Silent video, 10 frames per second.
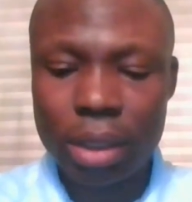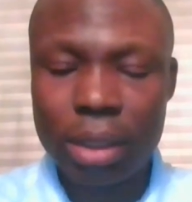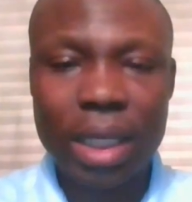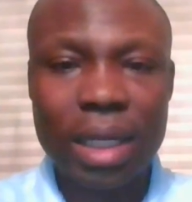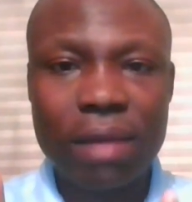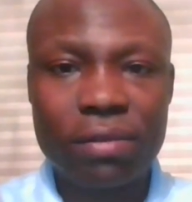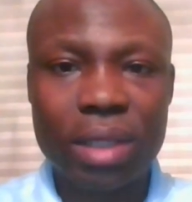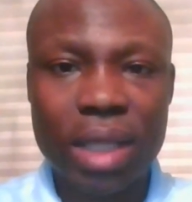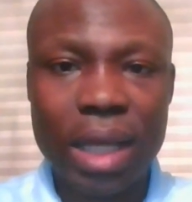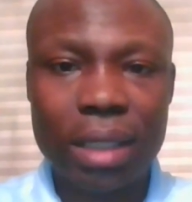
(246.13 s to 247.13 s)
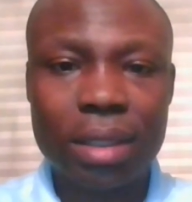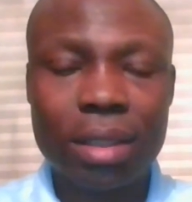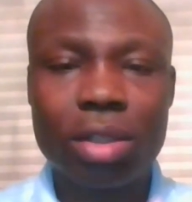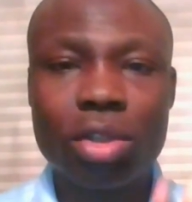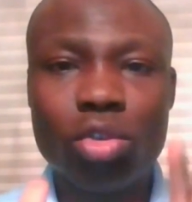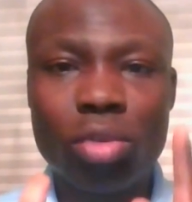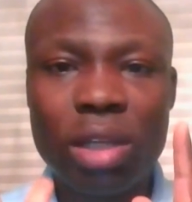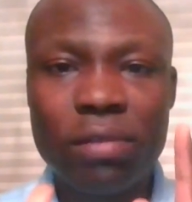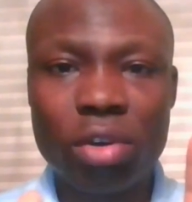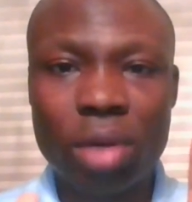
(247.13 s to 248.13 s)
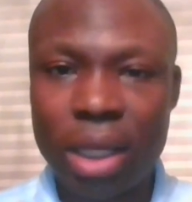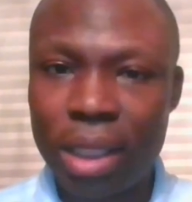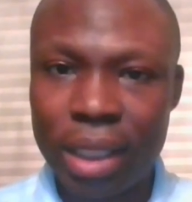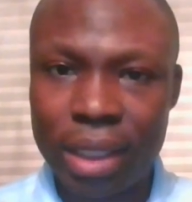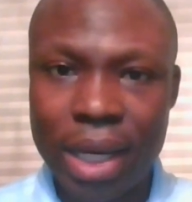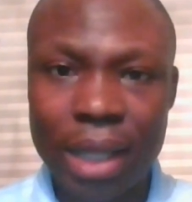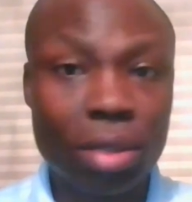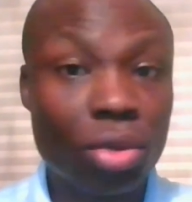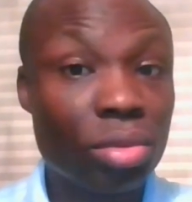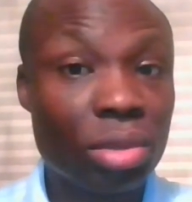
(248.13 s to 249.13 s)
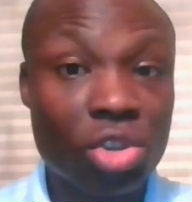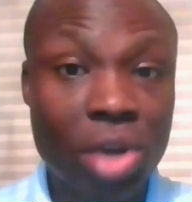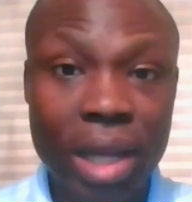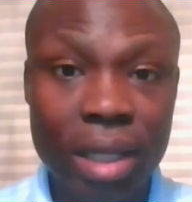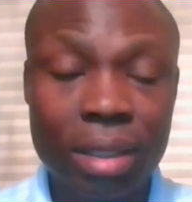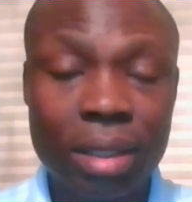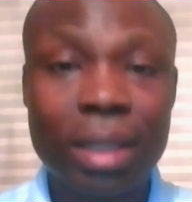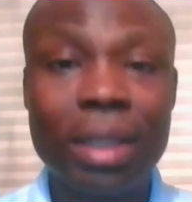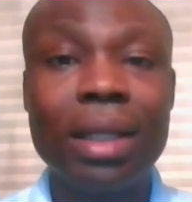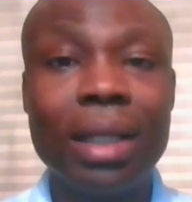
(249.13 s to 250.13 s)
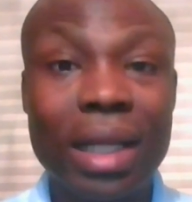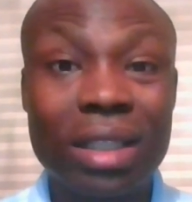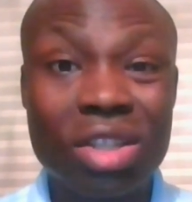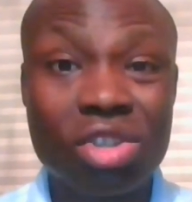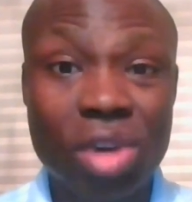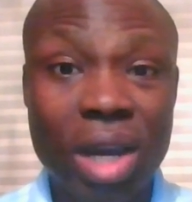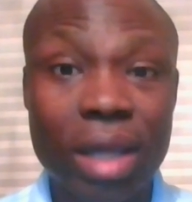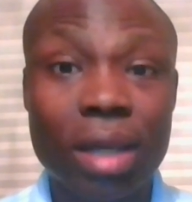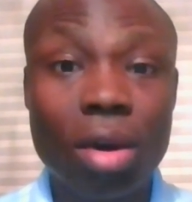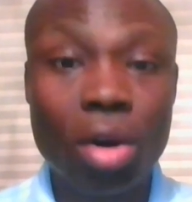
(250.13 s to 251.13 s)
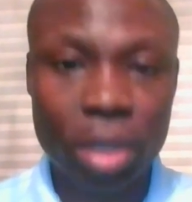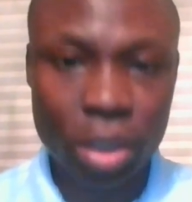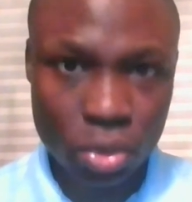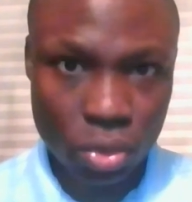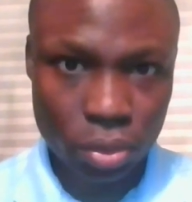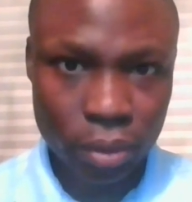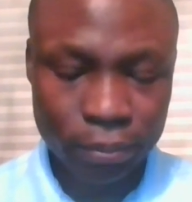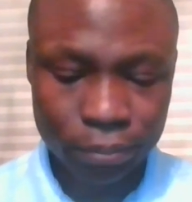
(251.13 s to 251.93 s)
then after that you leave your hand like that don't dry it let it dry on its own